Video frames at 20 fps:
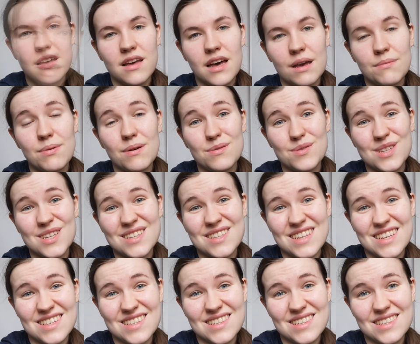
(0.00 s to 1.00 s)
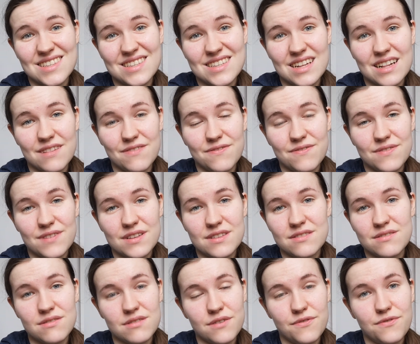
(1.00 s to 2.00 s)
About the test itself, it's
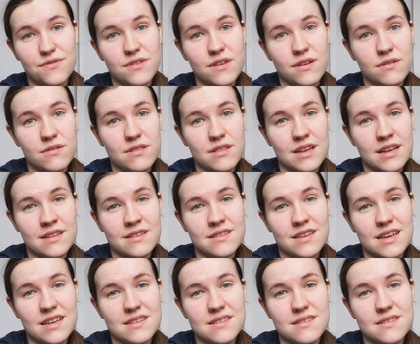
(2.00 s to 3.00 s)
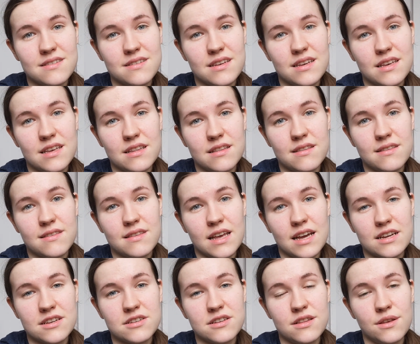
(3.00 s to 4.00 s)
not a free online test, it's
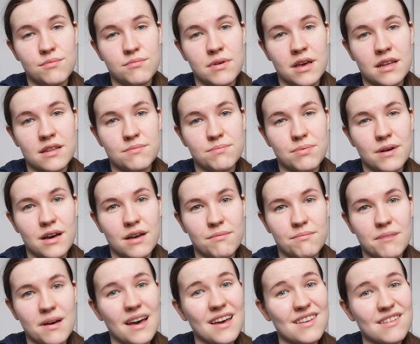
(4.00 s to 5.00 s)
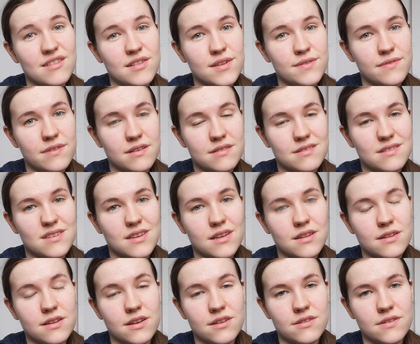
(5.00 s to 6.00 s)
actually made by my university,
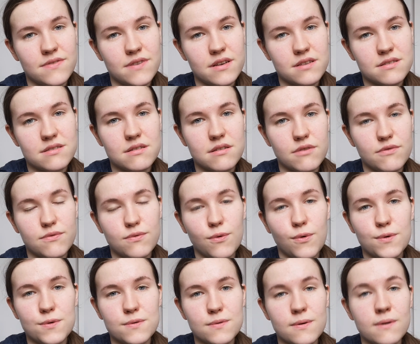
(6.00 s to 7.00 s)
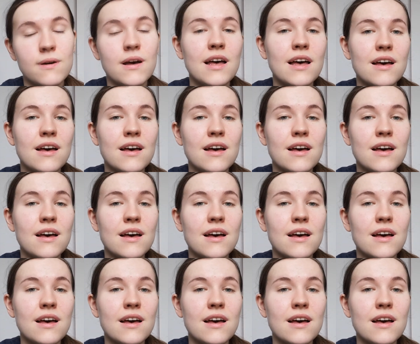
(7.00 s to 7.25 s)
the University of Warsaw,